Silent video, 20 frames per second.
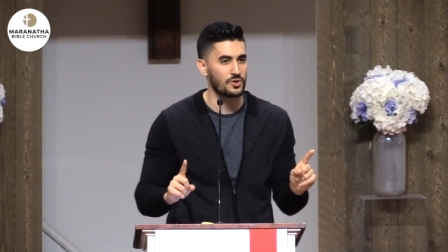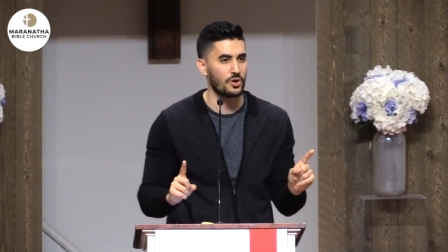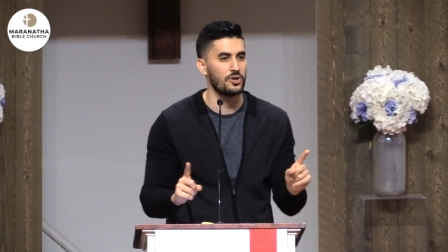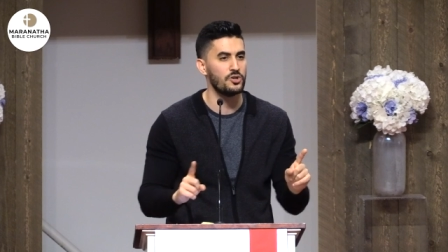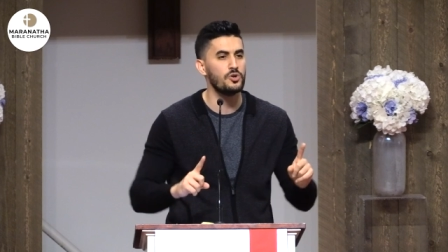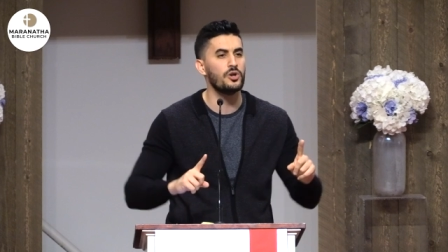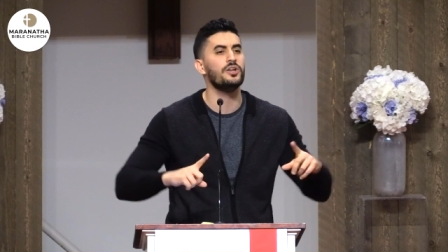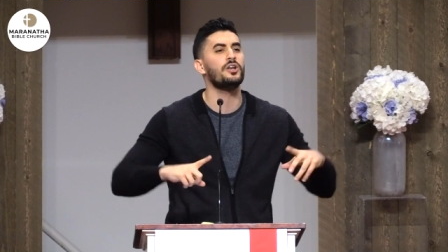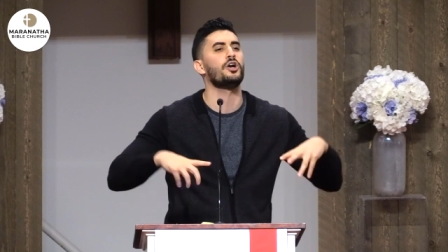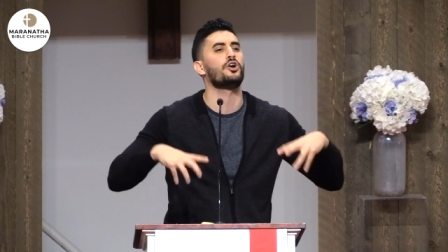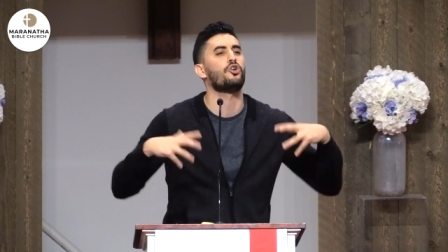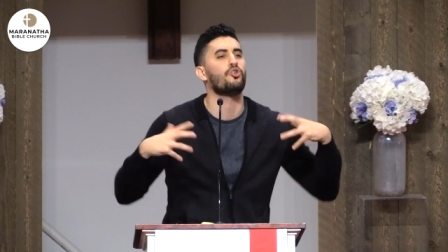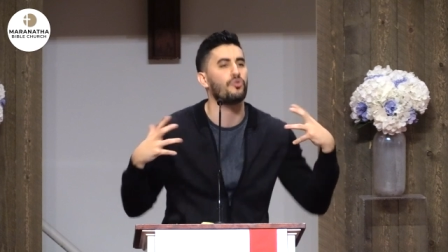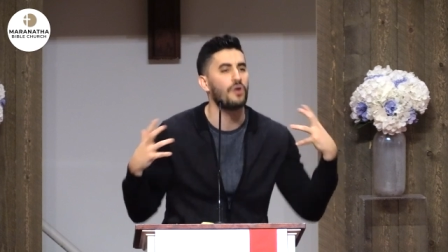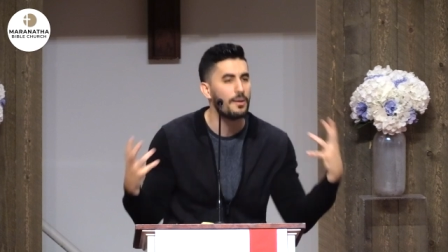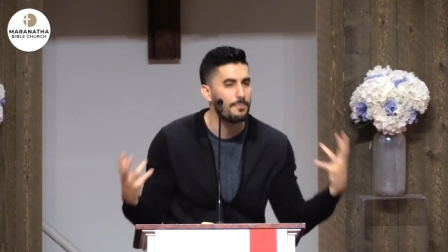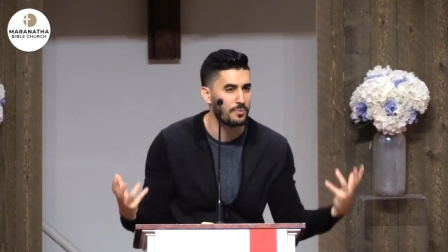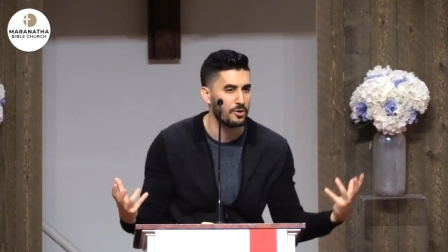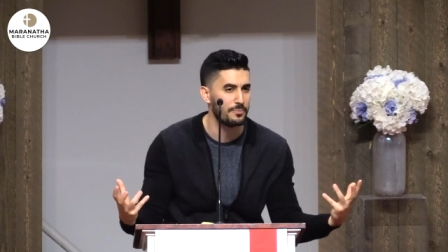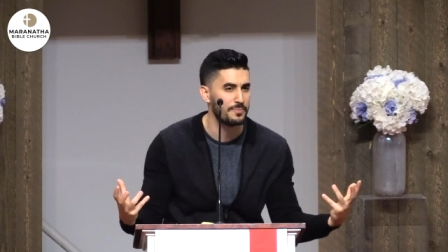Or are you going to
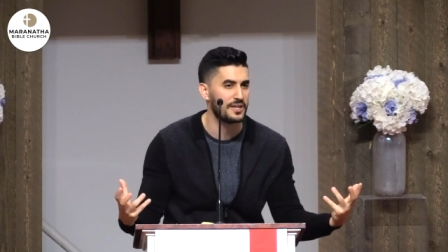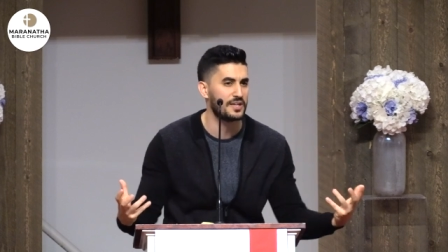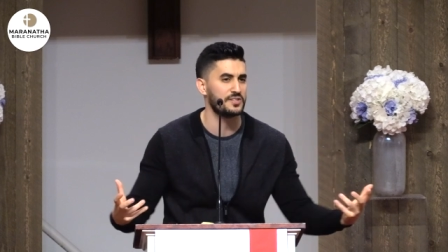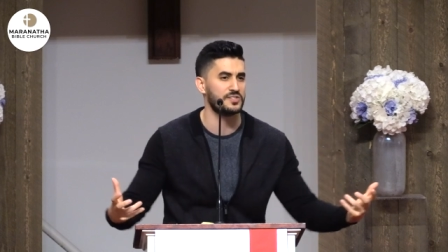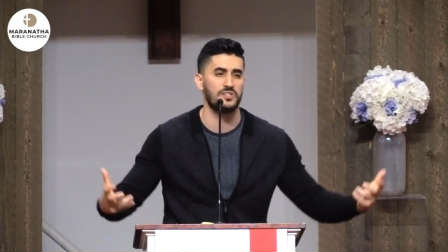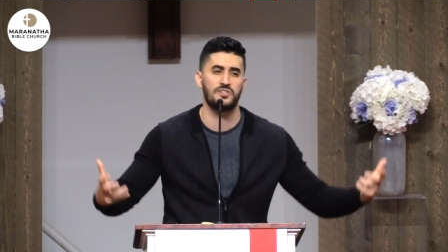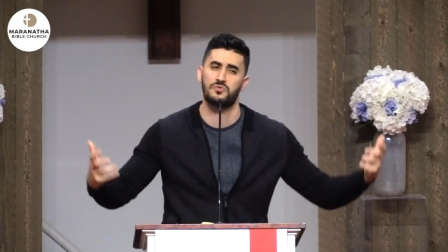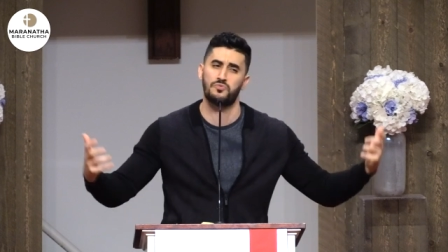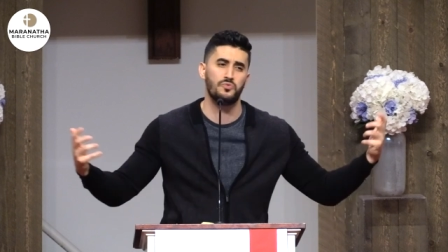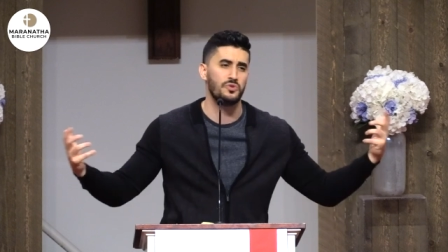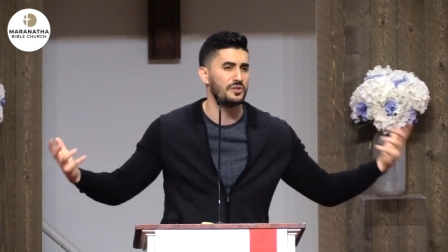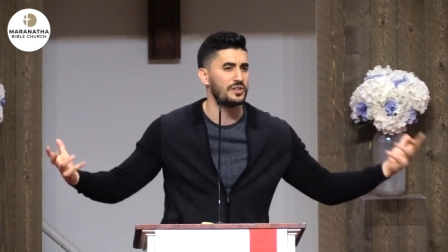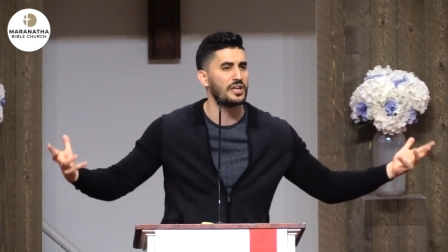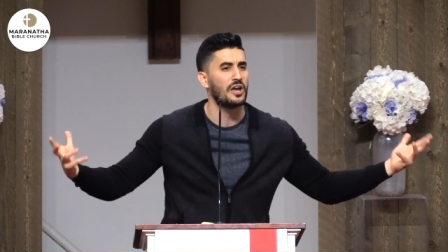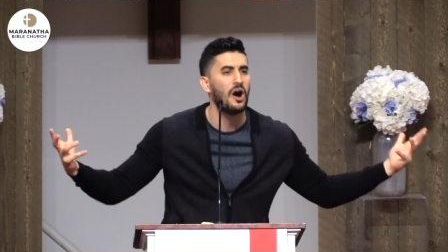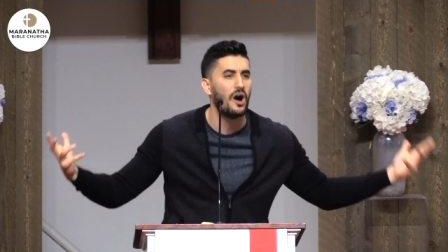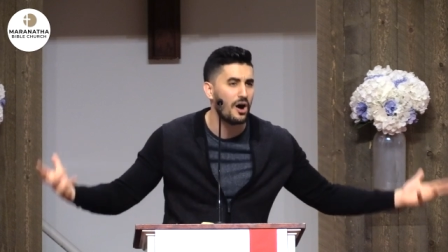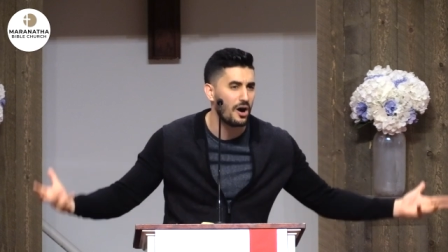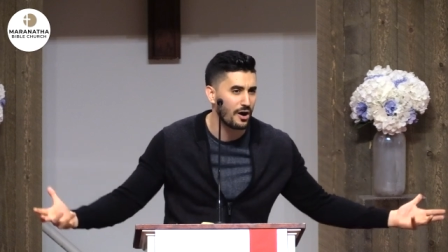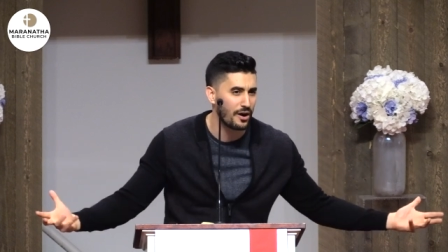crumble because it's
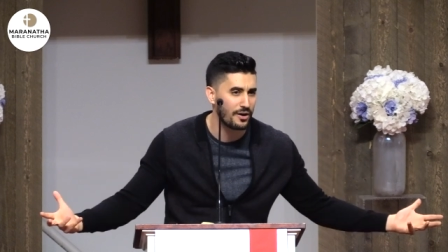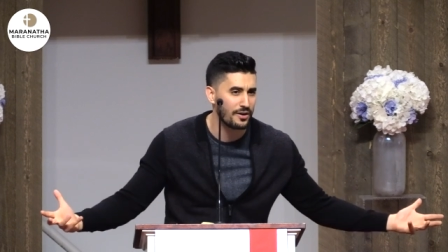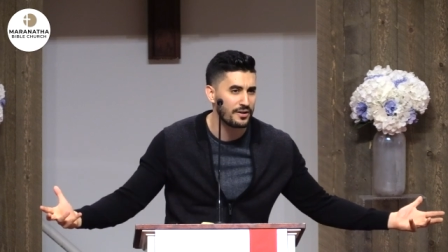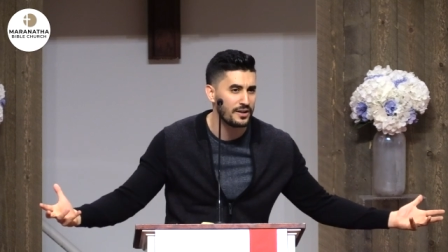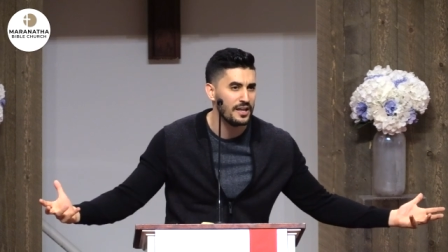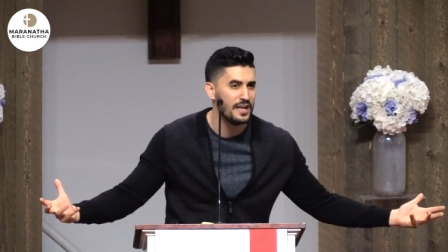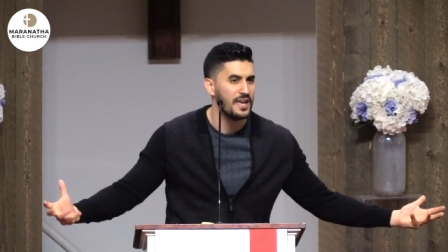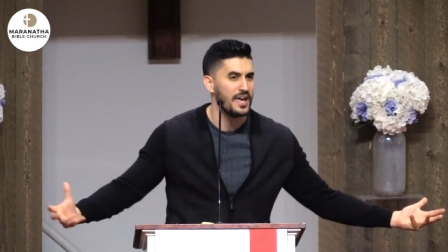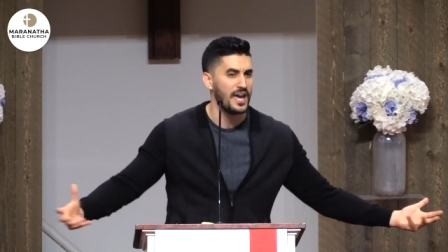really hard